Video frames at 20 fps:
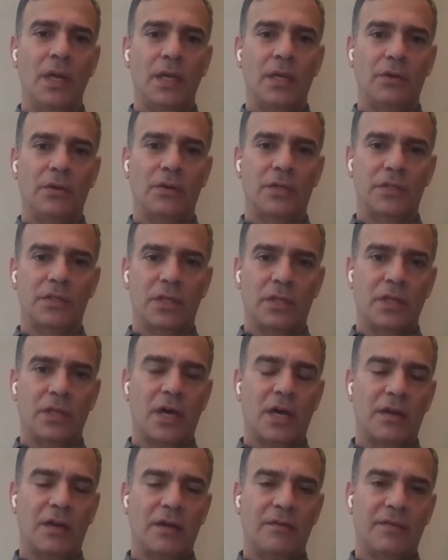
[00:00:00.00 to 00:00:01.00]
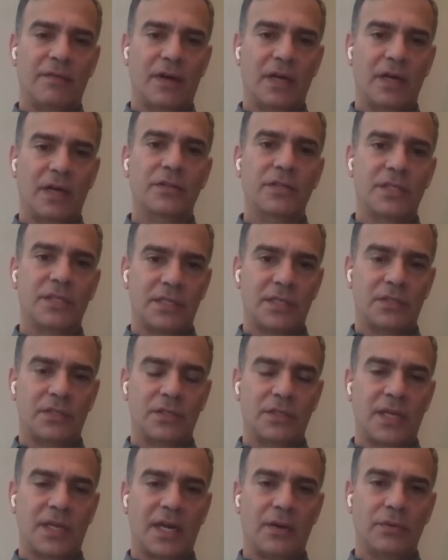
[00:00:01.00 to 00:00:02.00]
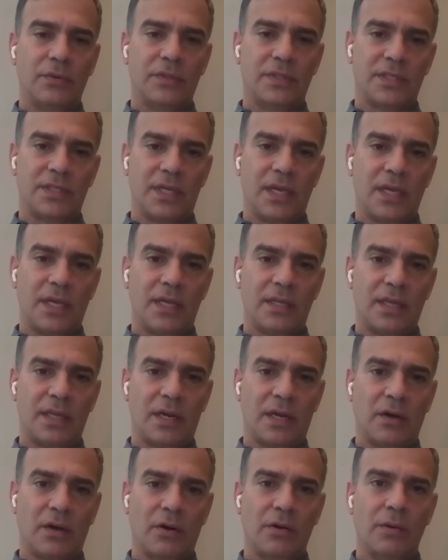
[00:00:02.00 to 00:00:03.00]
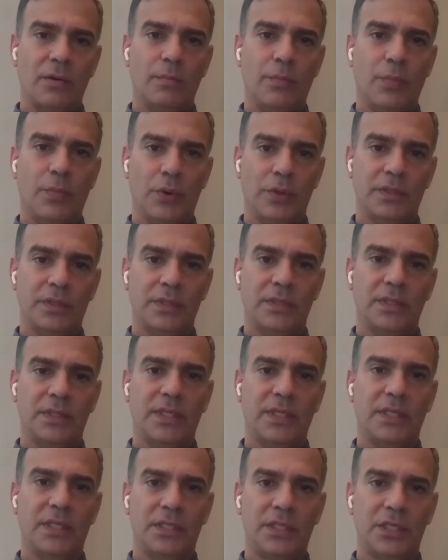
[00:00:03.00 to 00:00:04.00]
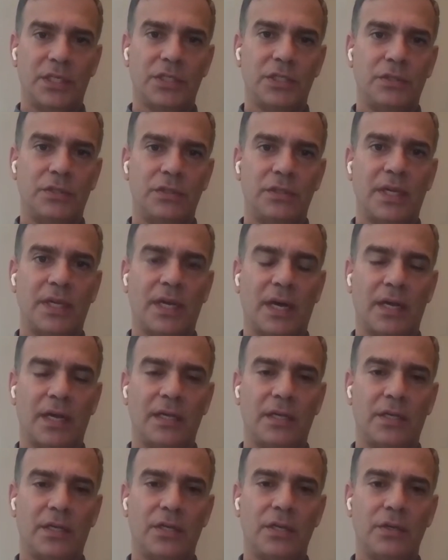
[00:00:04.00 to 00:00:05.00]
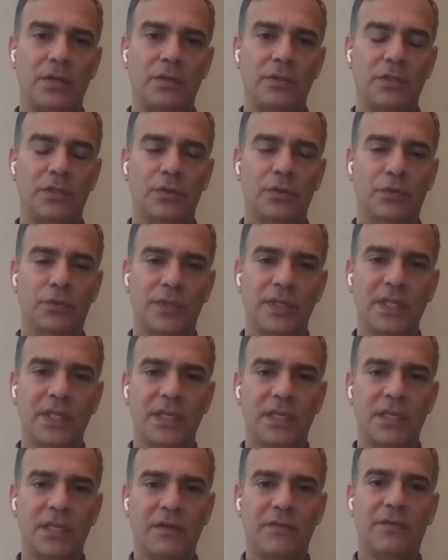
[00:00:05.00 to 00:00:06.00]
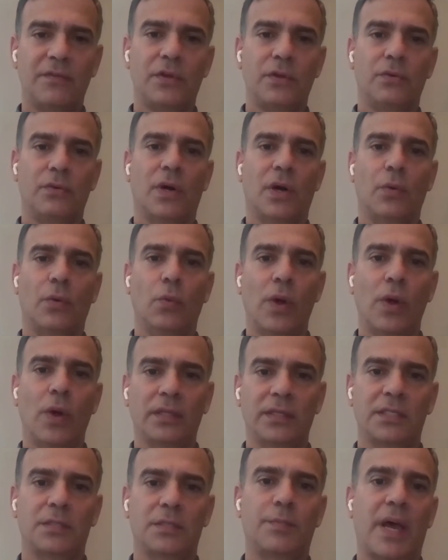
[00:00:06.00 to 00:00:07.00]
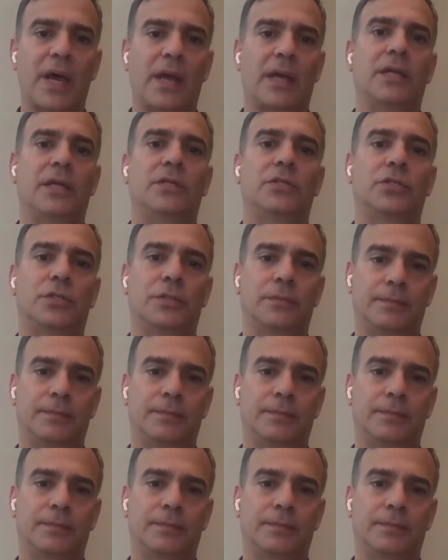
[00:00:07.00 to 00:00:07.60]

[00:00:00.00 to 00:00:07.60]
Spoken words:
there's a lot of other sensors that I would say that are important in addition to the IAQ to really give you a wellness package.